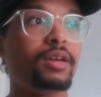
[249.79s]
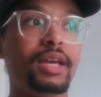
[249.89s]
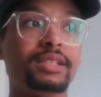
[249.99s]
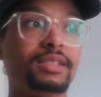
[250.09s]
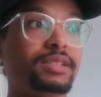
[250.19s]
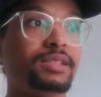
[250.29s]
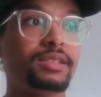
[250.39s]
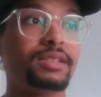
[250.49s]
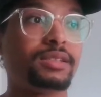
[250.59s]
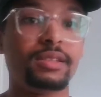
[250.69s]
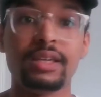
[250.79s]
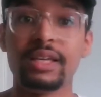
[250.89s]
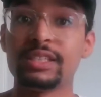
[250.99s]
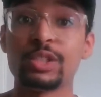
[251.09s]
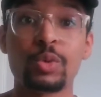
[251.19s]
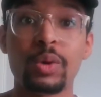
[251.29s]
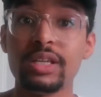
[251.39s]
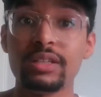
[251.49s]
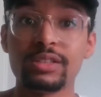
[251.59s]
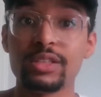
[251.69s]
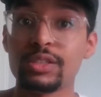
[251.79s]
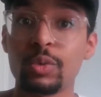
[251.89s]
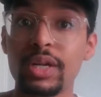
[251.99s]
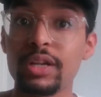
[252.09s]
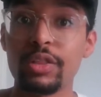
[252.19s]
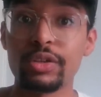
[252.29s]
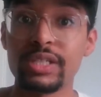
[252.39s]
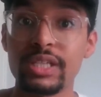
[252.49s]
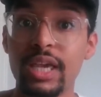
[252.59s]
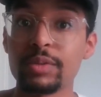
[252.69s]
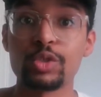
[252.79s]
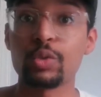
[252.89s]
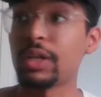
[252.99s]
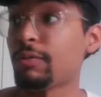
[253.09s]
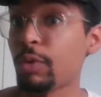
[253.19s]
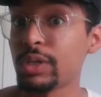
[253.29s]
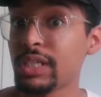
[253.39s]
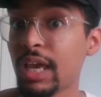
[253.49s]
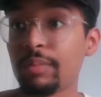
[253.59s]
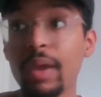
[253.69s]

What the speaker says: it's a 20-13 game. It's a 20-14 game.